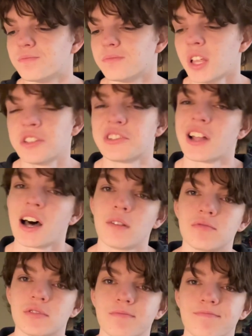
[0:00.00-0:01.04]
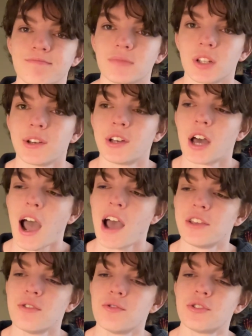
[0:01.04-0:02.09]
It stopped. I
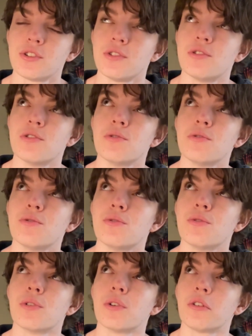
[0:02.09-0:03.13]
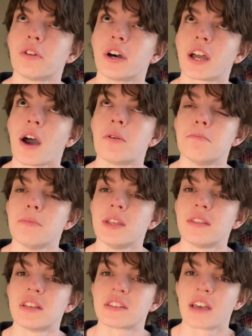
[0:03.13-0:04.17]
used to do, like, I would meet
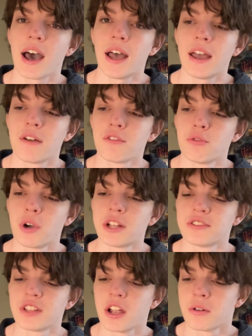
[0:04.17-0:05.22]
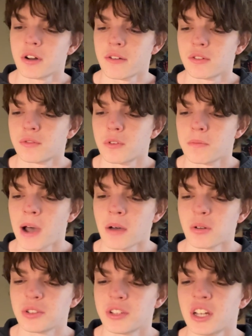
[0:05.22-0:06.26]
this guy every Wednesday or whatever for
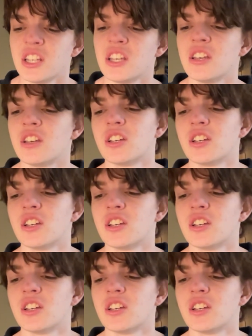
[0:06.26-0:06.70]
Bible study.